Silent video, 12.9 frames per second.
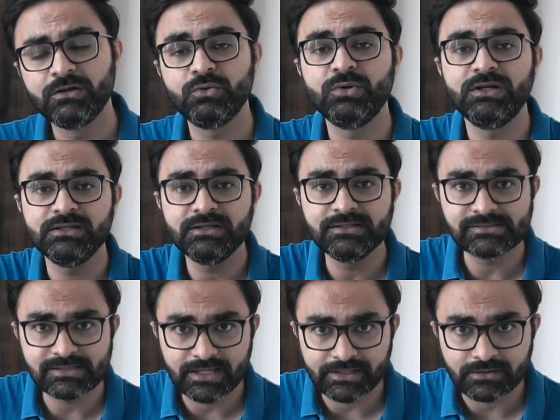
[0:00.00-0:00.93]
to another
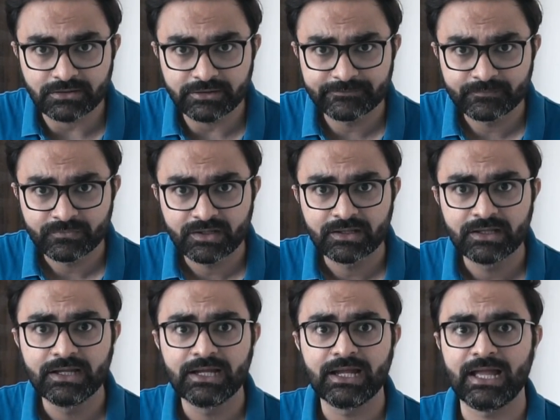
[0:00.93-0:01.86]
designer
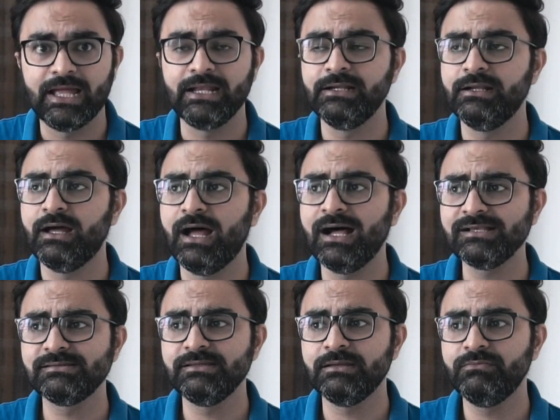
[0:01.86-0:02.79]
and
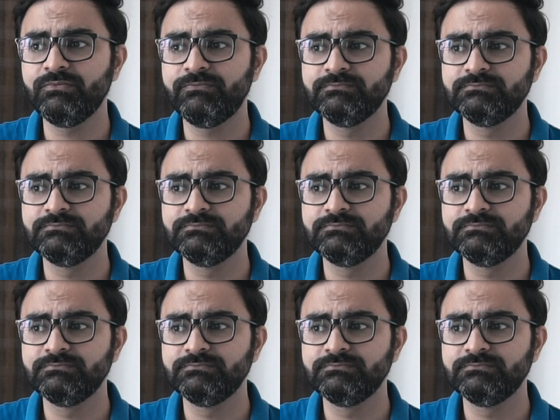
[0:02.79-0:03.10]
ask them